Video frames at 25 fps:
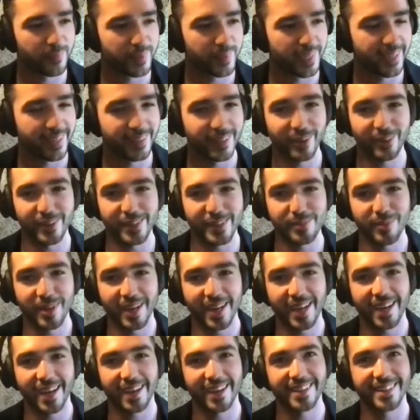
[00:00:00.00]
Yeah, I'll eat my
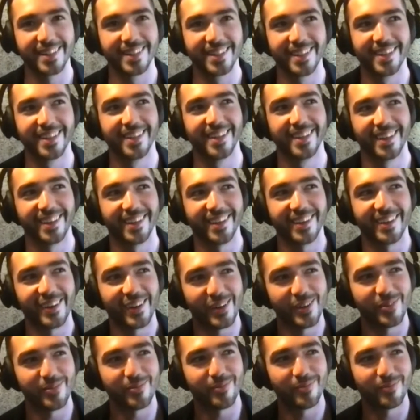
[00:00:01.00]
hat.
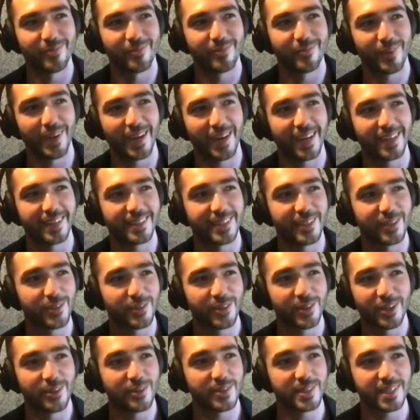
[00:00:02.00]
And
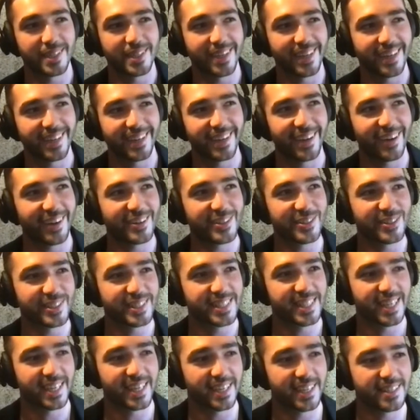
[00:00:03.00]
who knows? In 100
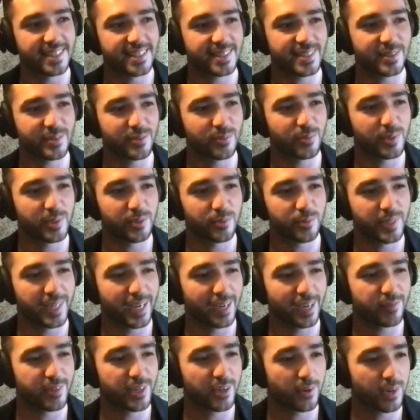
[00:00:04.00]
years, we
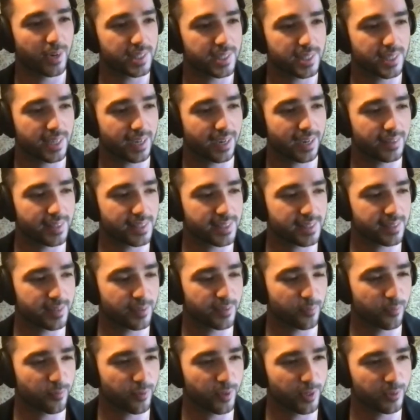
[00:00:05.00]
have no idea how this
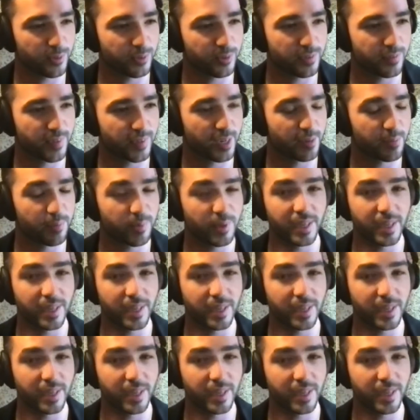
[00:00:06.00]
field will develop.